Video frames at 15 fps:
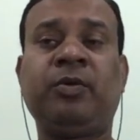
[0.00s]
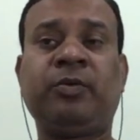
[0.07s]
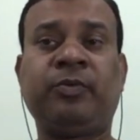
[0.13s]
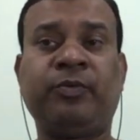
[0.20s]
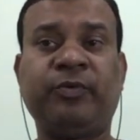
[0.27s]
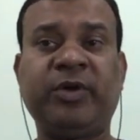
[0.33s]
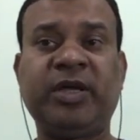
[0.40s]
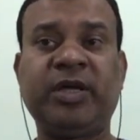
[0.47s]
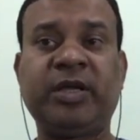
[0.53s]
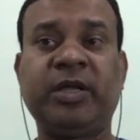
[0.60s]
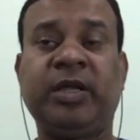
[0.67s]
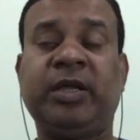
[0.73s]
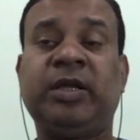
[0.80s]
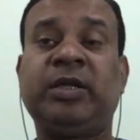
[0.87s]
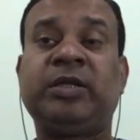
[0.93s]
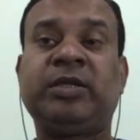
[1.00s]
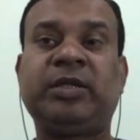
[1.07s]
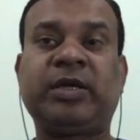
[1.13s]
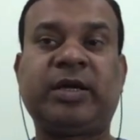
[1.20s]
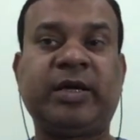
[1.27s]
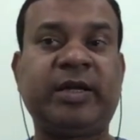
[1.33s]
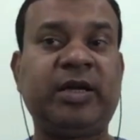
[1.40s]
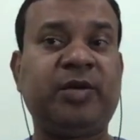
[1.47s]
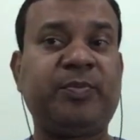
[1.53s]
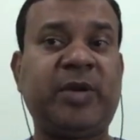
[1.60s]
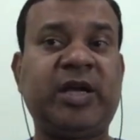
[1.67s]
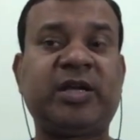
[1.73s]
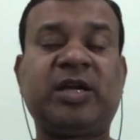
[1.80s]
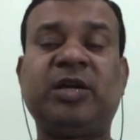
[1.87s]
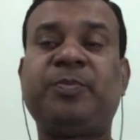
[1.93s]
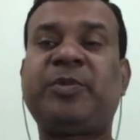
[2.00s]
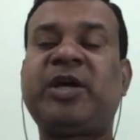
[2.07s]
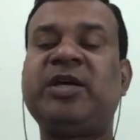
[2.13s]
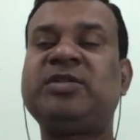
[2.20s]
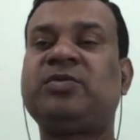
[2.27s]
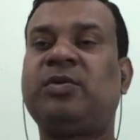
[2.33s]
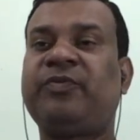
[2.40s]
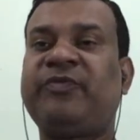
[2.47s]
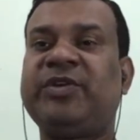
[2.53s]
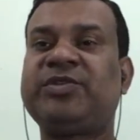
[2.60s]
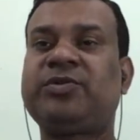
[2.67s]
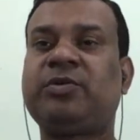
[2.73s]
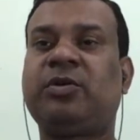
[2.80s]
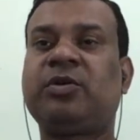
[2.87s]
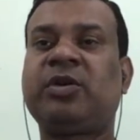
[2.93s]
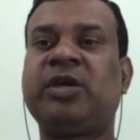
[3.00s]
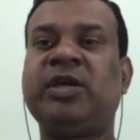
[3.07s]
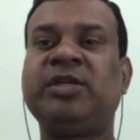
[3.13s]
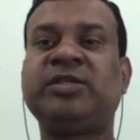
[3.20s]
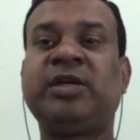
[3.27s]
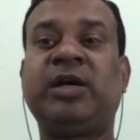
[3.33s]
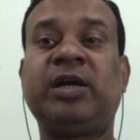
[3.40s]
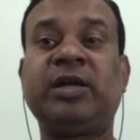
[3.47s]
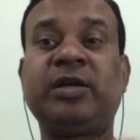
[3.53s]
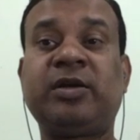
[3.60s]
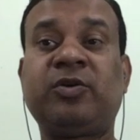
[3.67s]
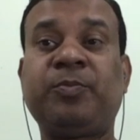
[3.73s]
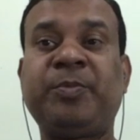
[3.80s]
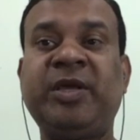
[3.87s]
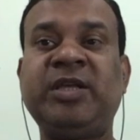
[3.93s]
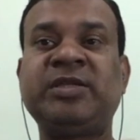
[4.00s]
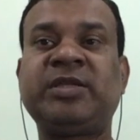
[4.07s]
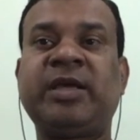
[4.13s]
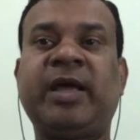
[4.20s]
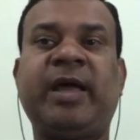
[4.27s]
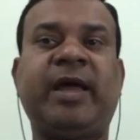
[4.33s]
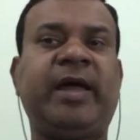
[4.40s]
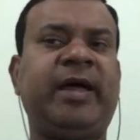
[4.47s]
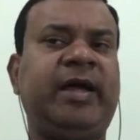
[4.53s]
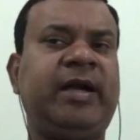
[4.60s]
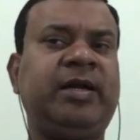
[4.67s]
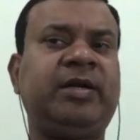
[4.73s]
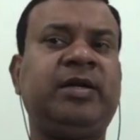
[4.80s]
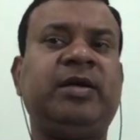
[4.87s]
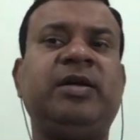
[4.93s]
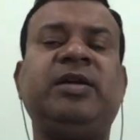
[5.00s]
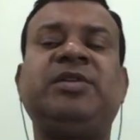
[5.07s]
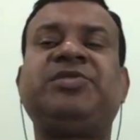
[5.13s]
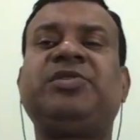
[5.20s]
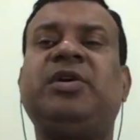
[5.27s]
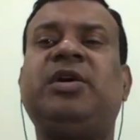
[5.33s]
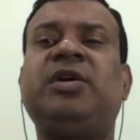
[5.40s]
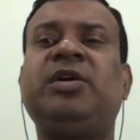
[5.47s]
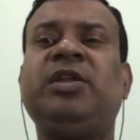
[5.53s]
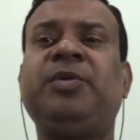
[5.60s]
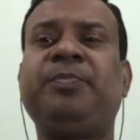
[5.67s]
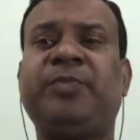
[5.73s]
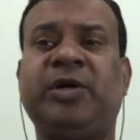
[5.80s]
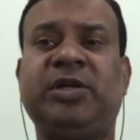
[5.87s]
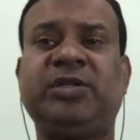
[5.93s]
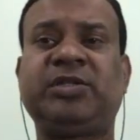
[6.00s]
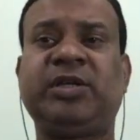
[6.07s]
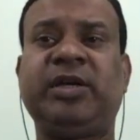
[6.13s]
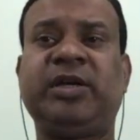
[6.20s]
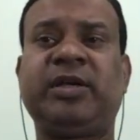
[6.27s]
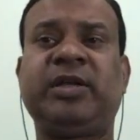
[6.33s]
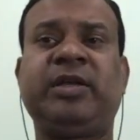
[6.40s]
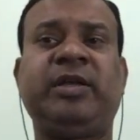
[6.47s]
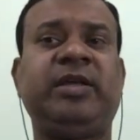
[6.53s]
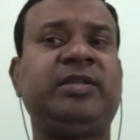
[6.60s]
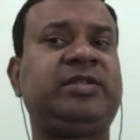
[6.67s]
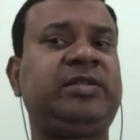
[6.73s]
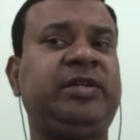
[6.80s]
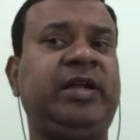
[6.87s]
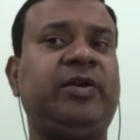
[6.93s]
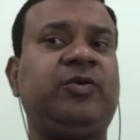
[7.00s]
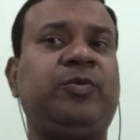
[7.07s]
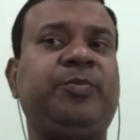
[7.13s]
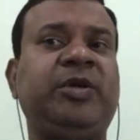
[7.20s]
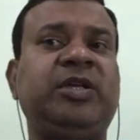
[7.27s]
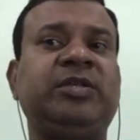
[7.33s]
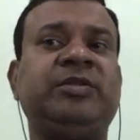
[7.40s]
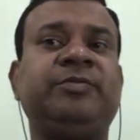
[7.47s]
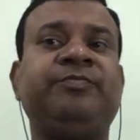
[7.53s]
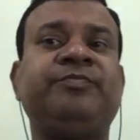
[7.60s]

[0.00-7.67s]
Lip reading: where the current market price of a stock is 100 rupees and its earning per share is 10 rupees.